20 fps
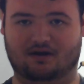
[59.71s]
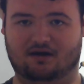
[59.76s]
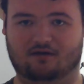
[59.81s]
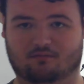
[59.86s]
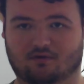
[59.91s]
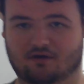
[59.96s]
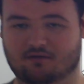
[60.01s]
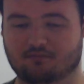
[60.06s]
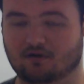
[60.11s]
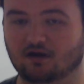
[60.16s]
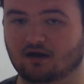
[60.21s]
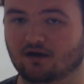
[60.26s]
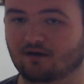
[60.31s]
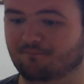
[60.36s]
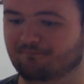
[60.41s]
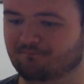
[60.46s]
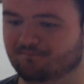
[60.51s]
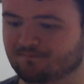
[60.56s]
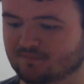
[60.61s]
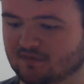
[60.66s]
but anyway,
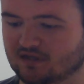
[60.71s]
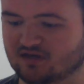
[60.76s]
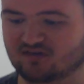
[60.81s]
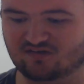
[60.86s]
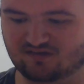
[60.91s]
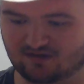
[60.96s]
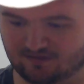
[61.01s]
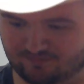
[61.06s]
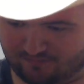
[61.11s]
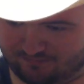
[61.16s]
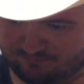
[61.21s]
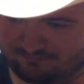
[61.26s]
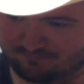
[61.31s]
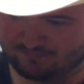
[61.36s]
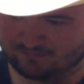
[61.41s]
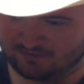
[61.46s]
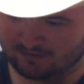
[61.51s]
um, it's stiffened.